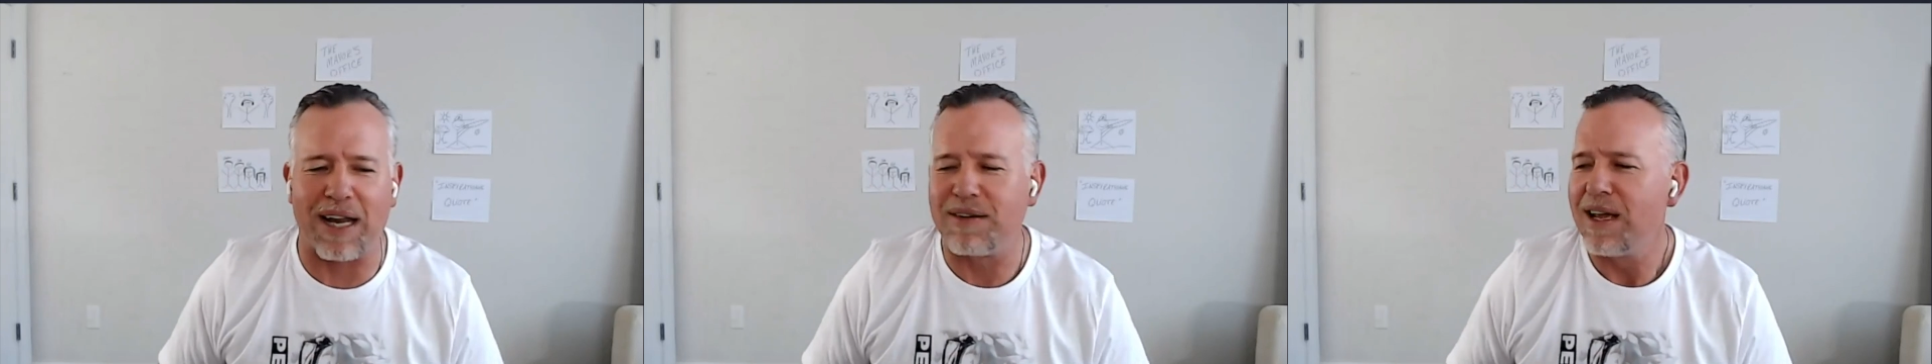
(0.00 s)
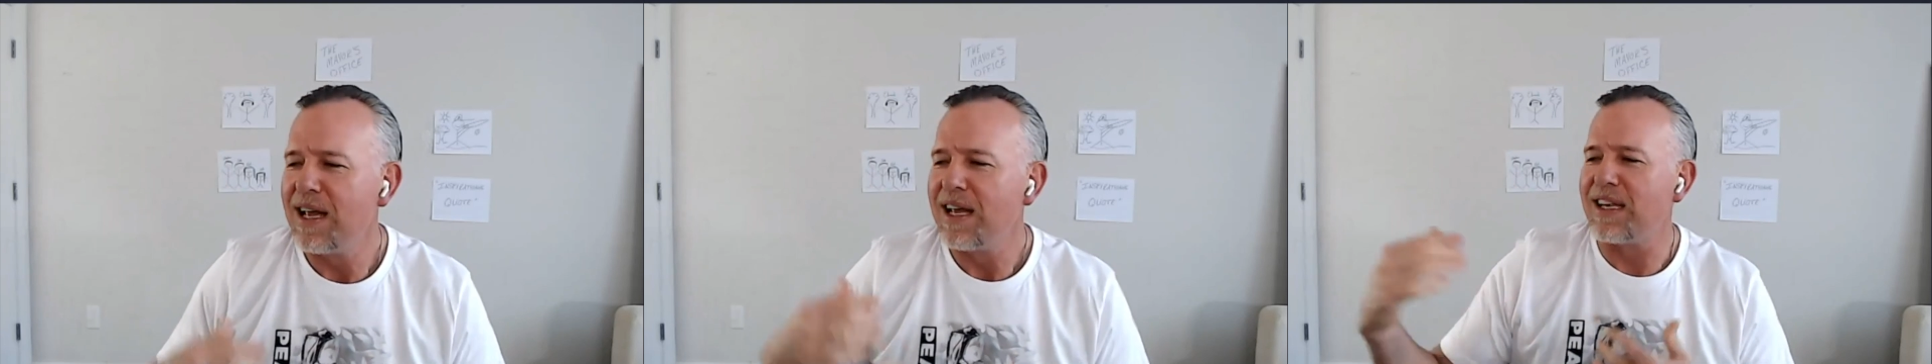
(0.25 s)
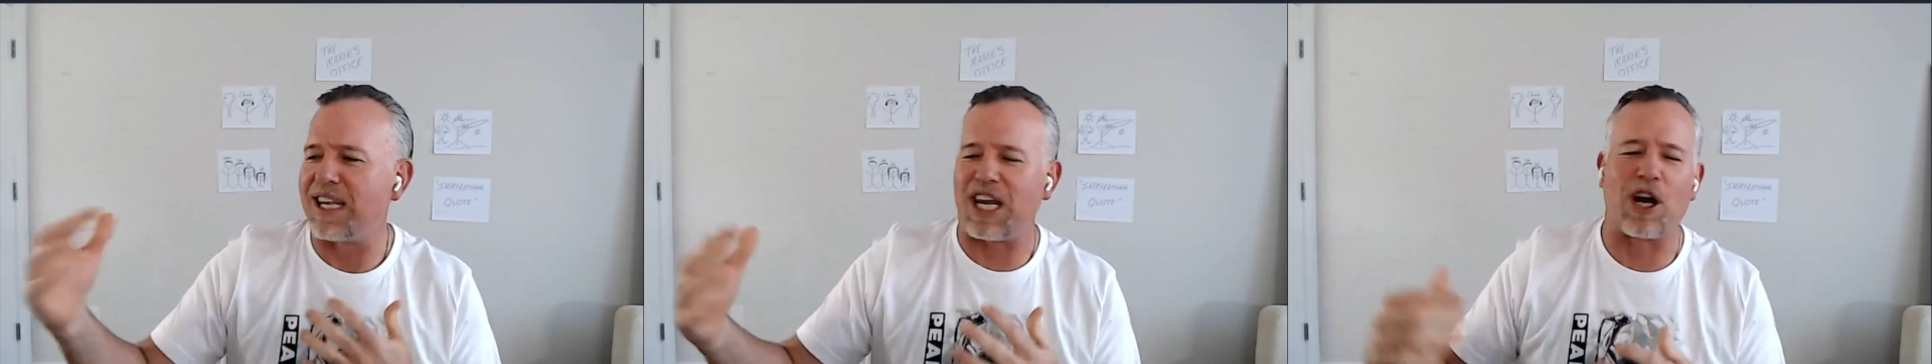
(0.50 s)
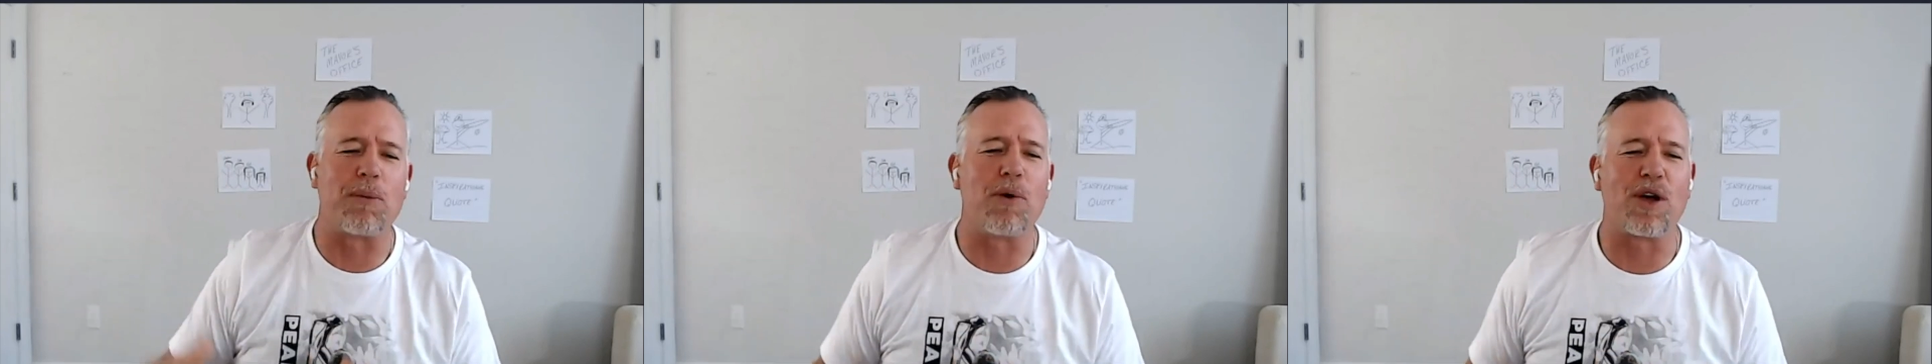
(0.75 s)
And
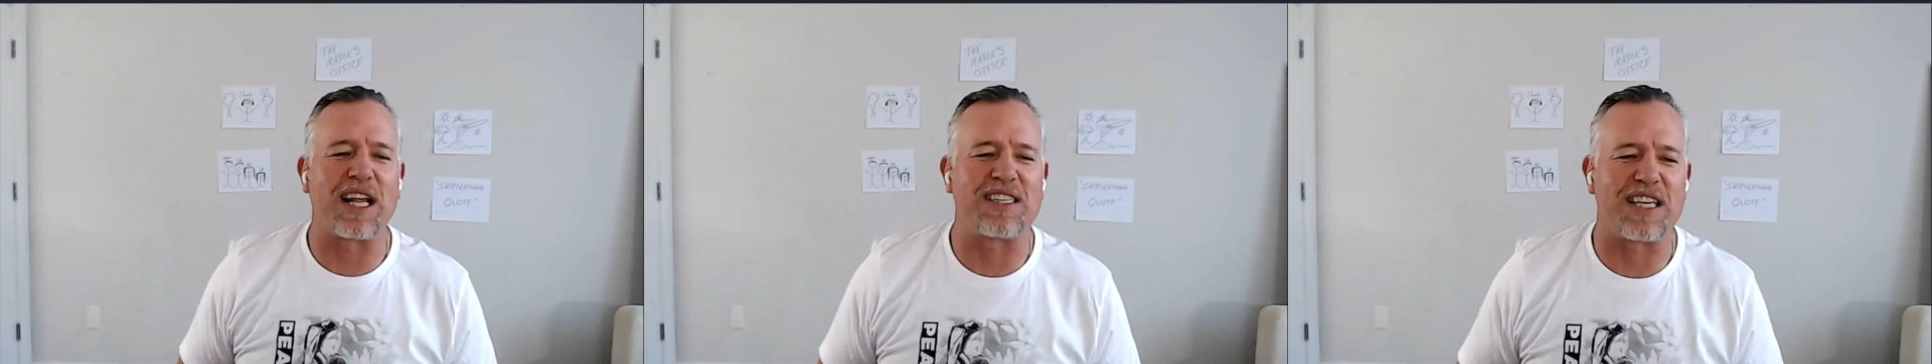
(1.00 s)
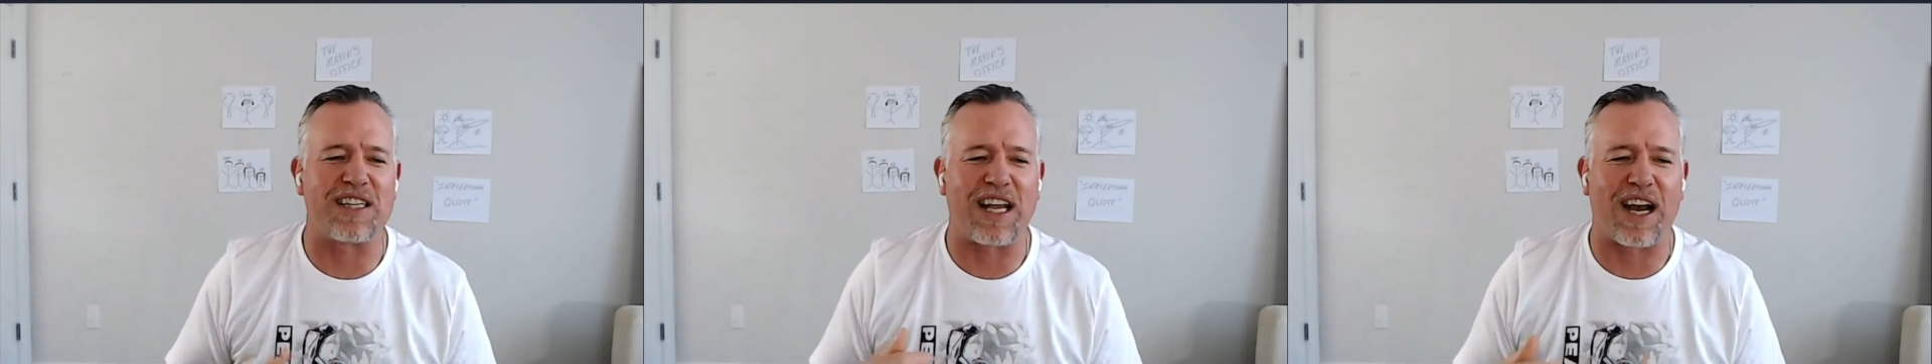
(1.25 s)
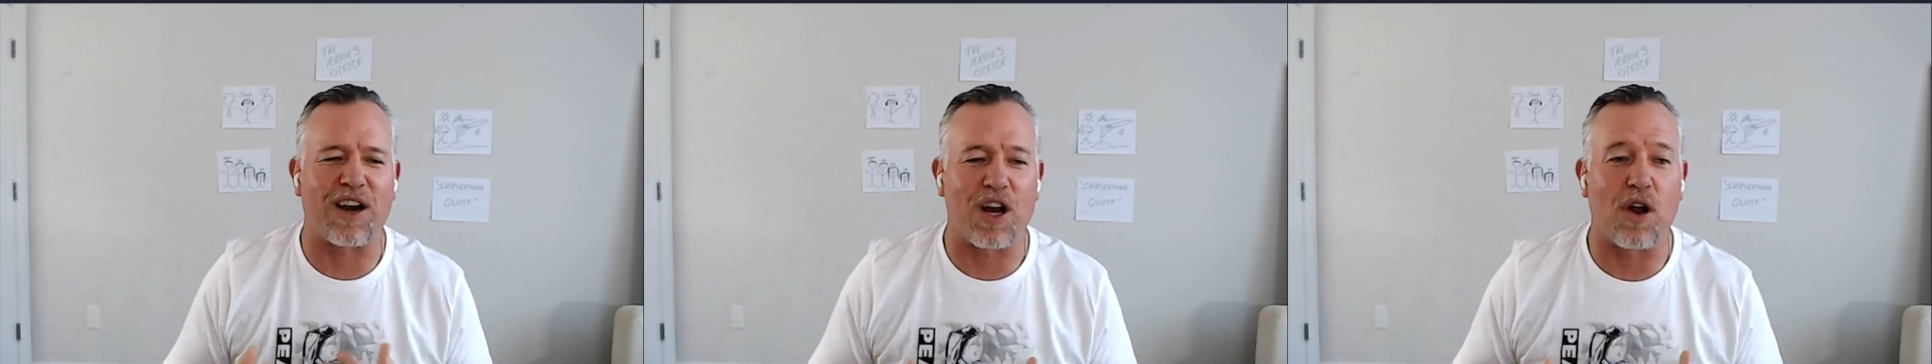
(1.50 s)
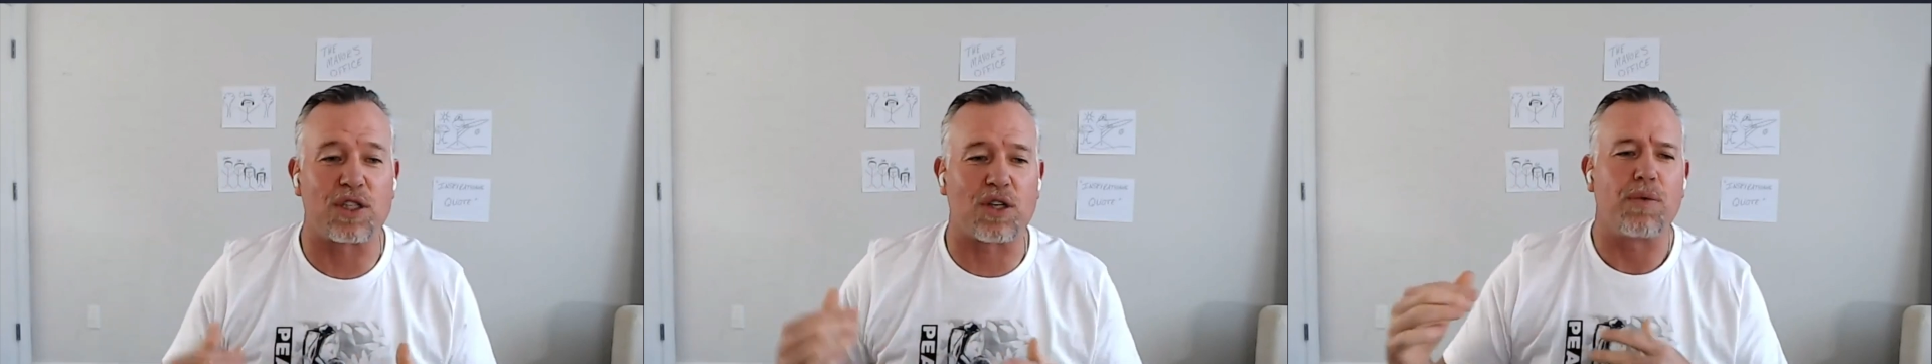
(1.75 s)
Guillermo gets in
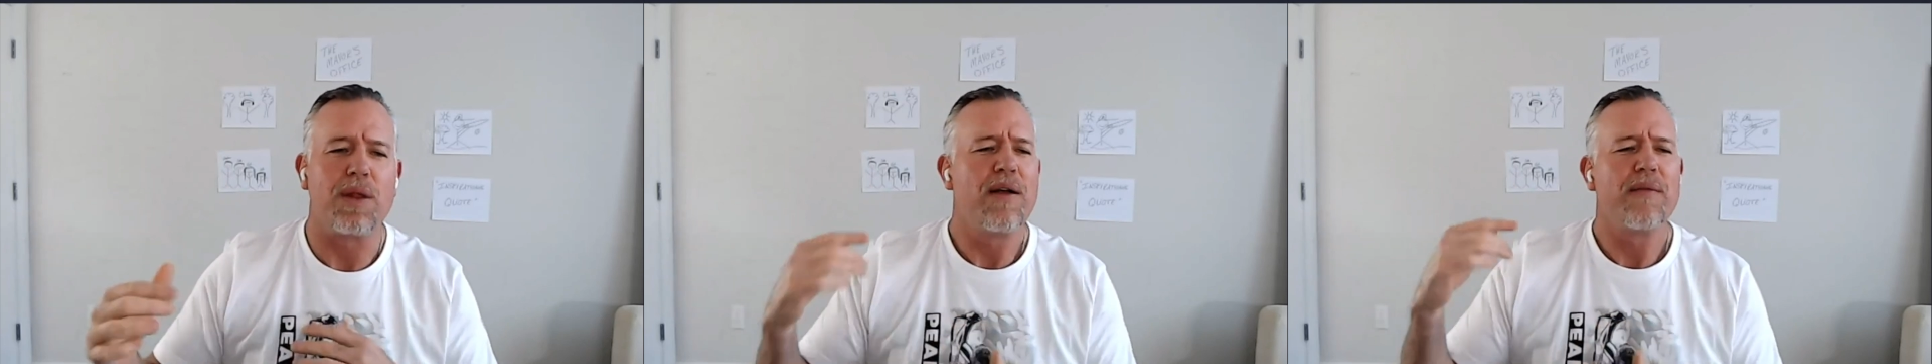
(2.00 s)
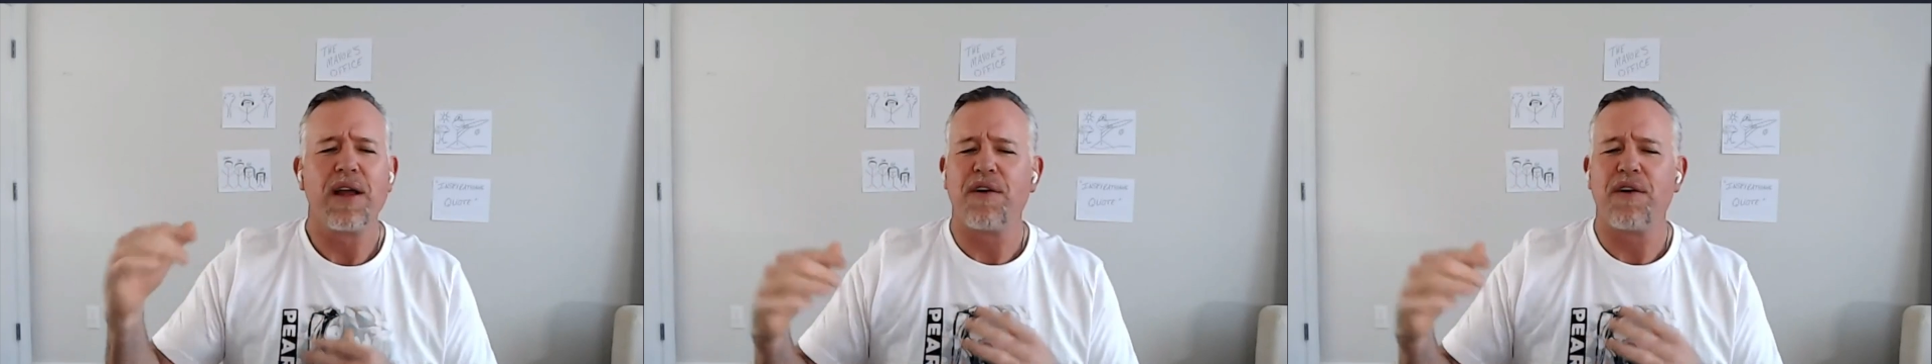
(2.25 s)
there, so